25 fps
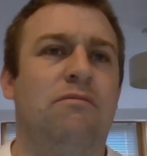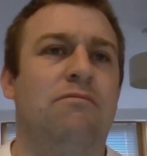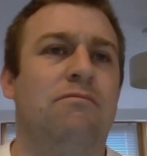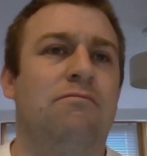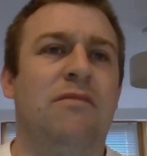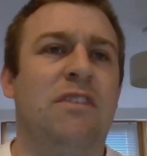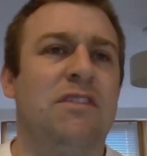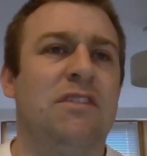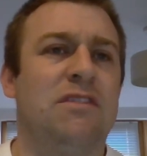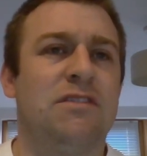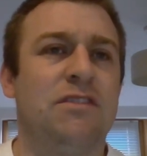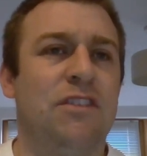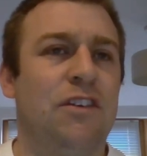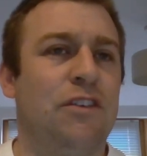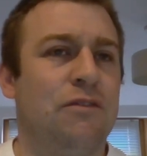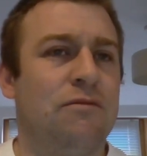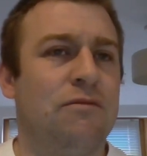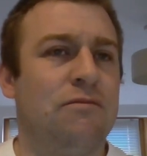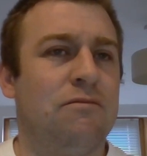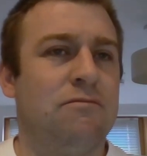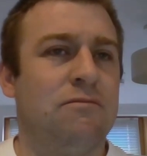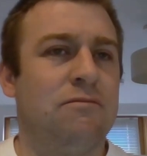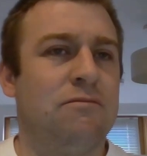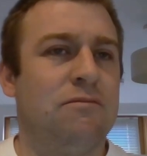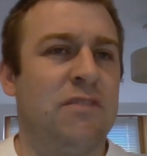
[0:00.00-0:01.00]
That's not
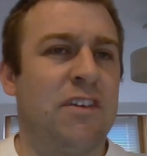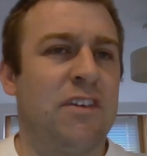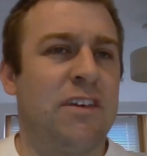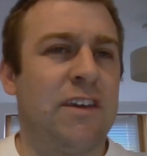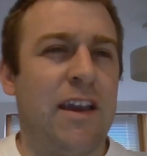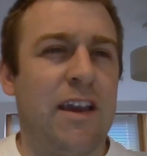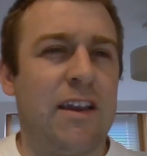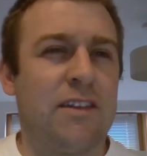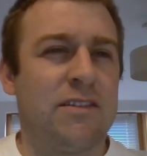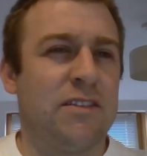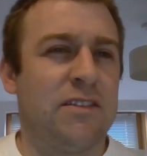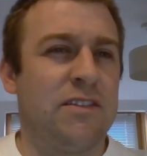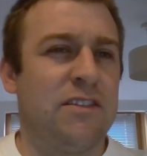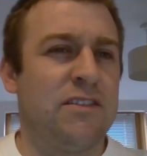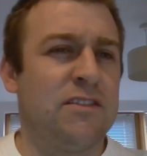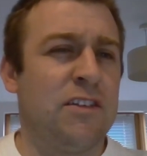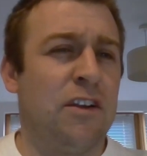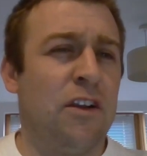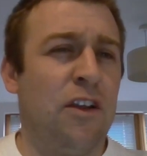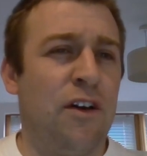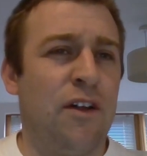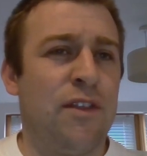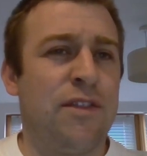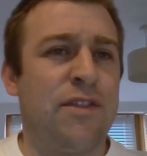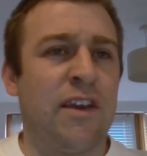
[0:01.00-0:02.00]
the case. So there's a
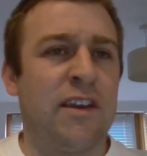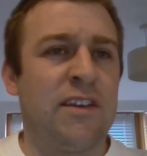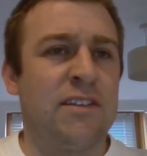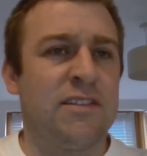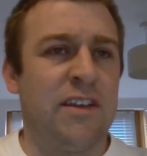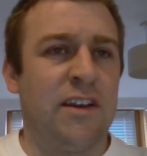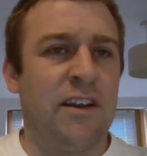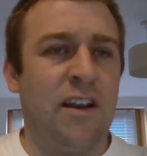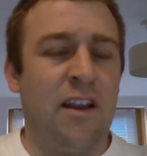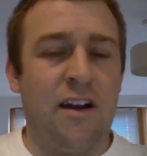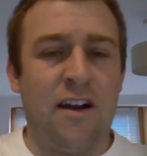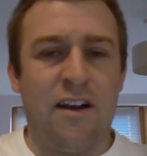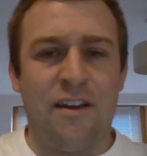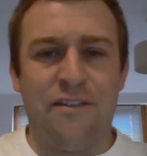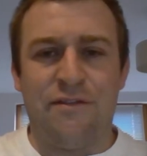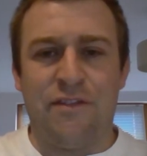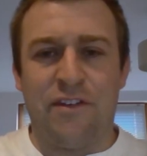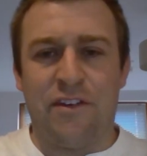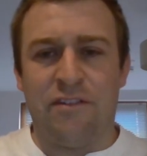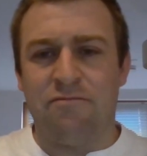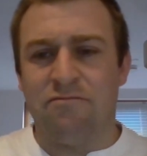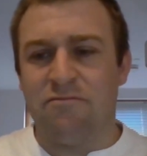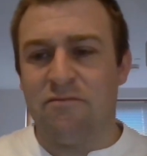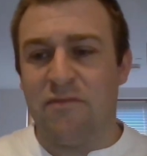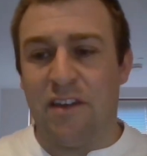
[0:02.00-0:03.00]
lot of things in life,
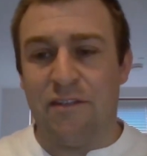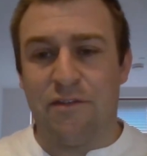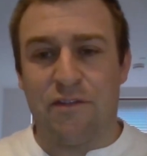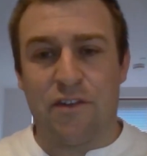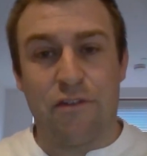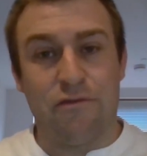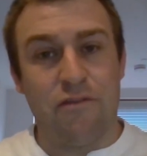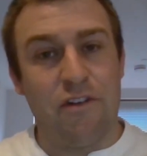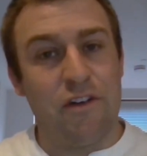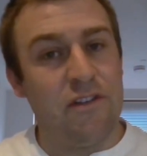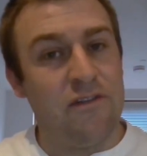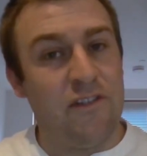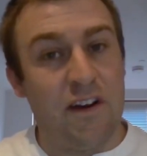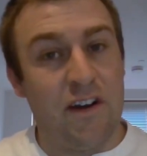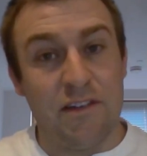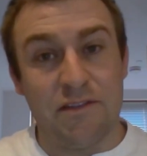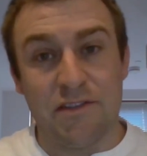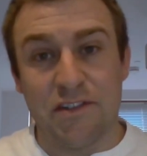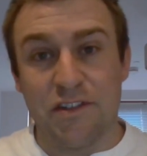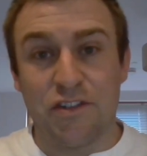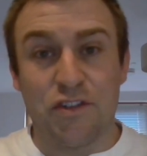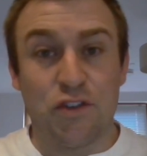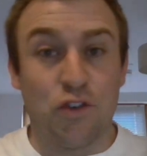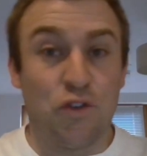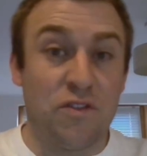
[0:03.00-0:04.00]
and if coronavirus
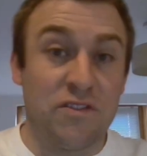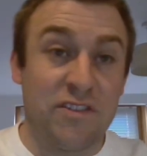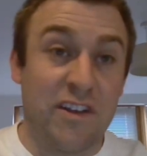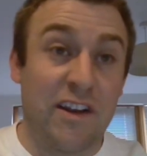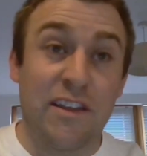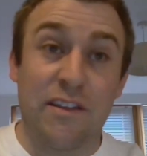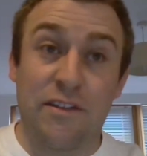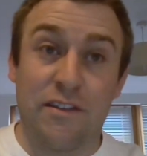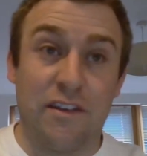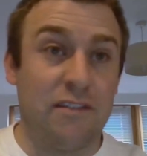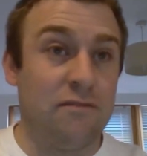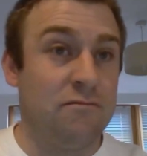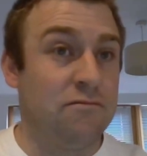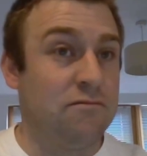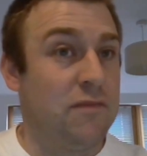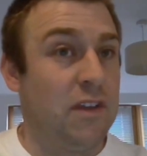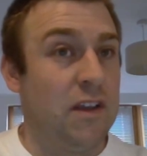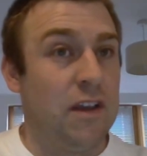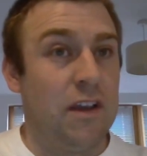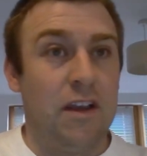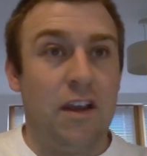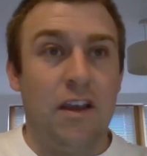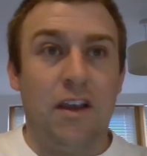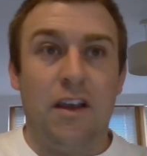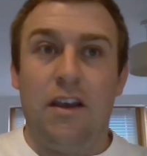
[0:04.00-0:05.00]
has taught us anything,
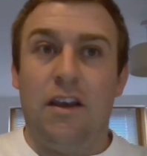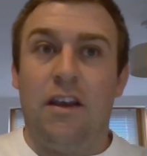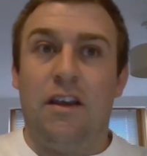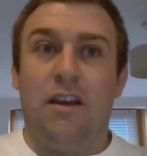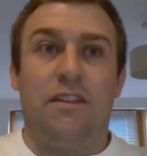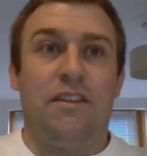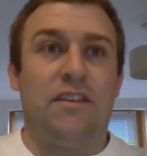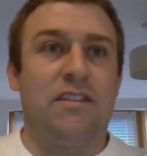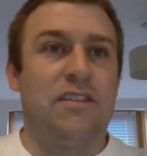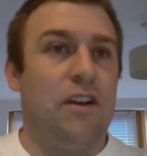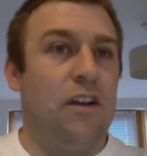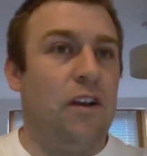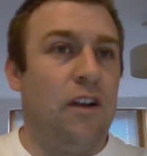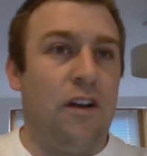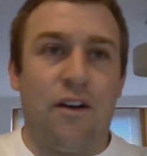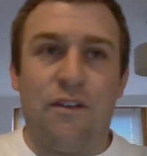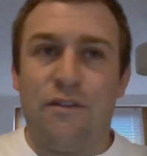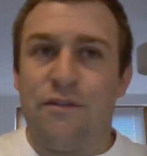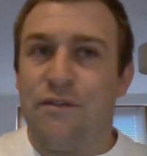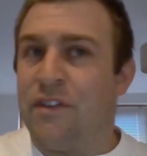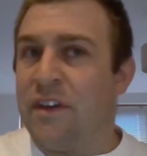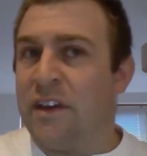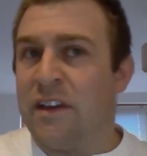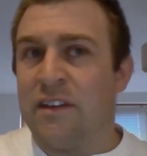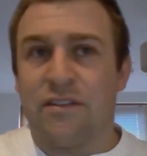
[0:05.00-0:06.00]
there's a lot of
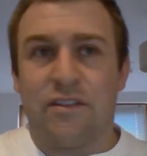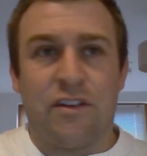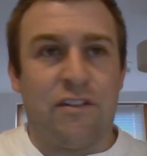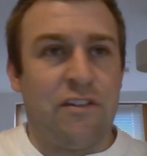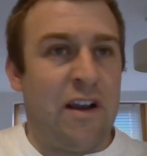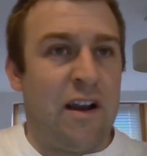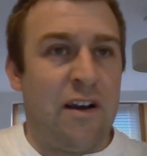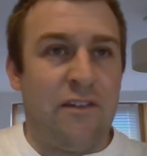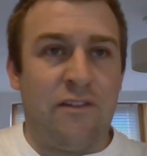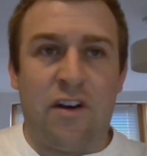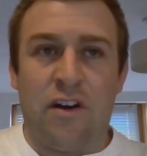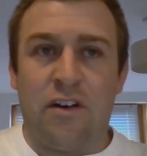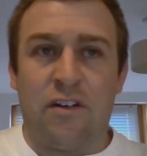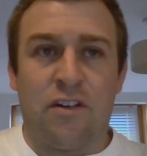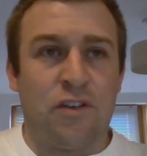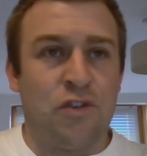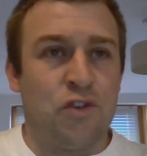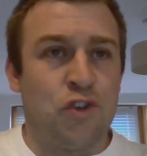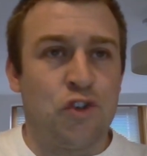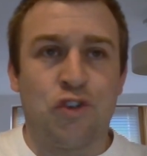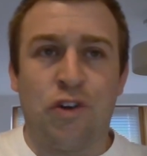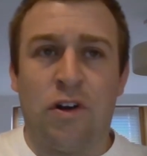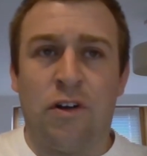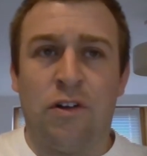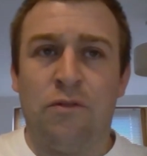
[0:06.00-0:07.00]
things that are out of our
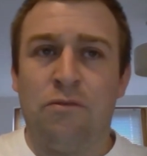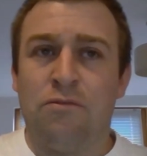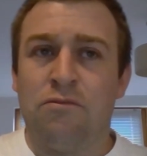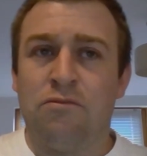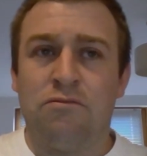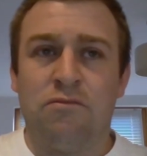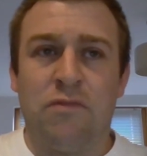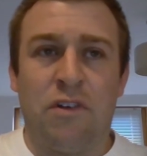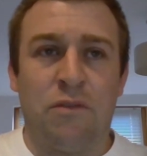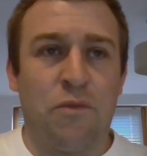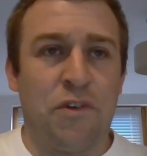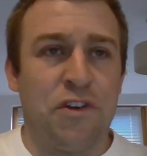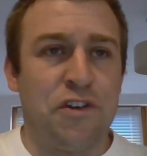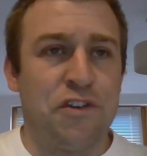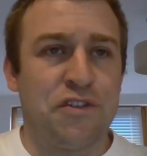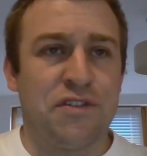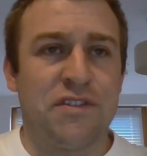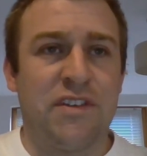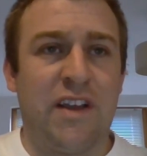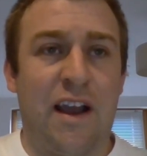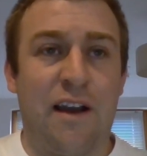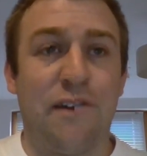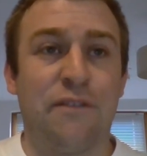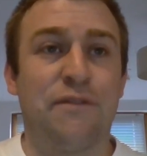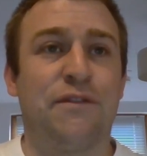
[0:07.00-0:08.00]
control, and we
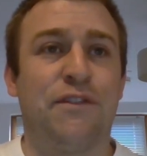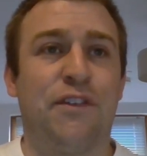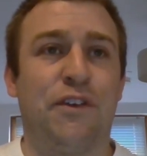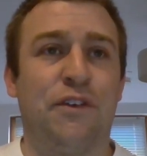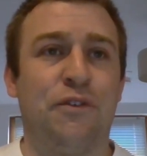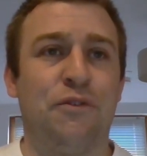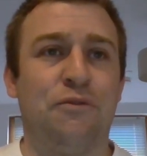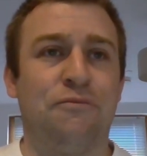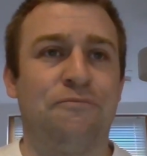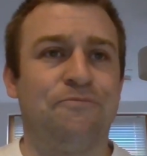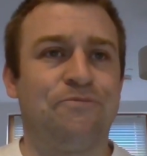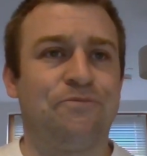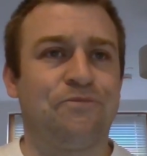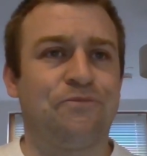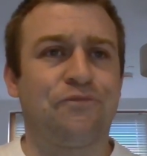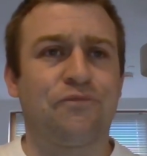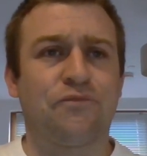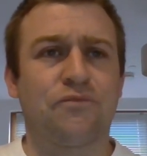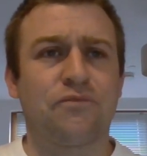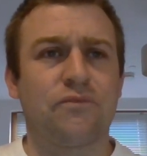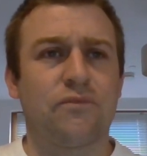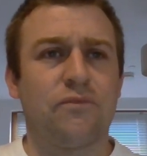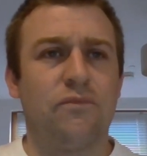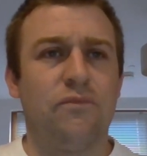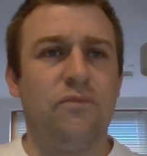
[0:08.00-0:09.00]
just have to
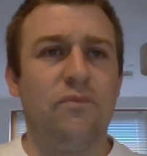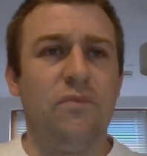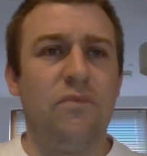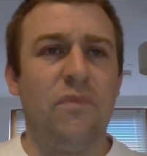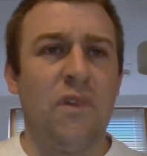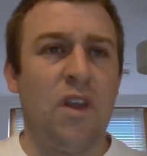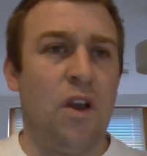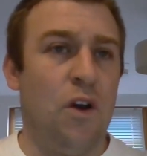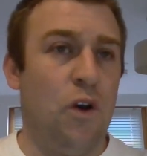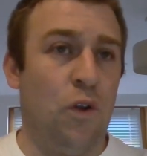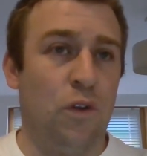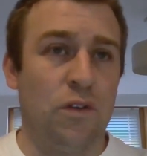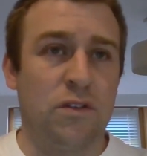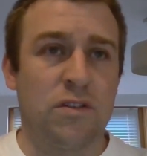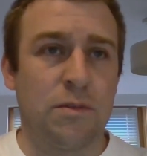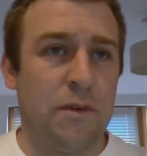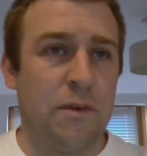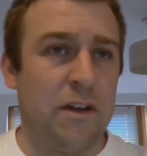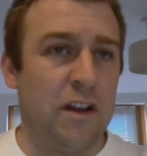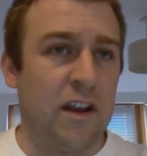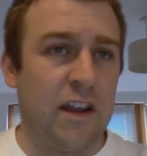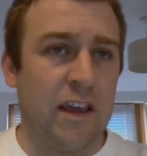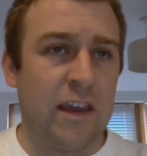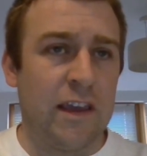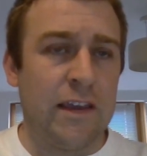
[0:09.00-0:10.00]

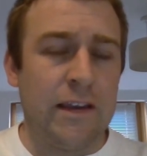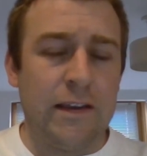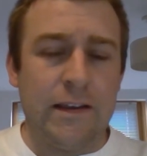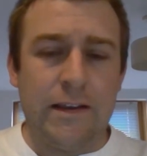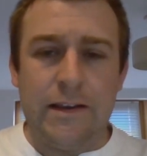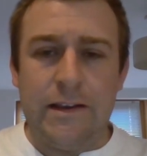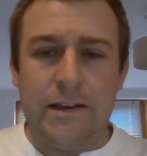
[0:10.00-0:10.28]
ultimately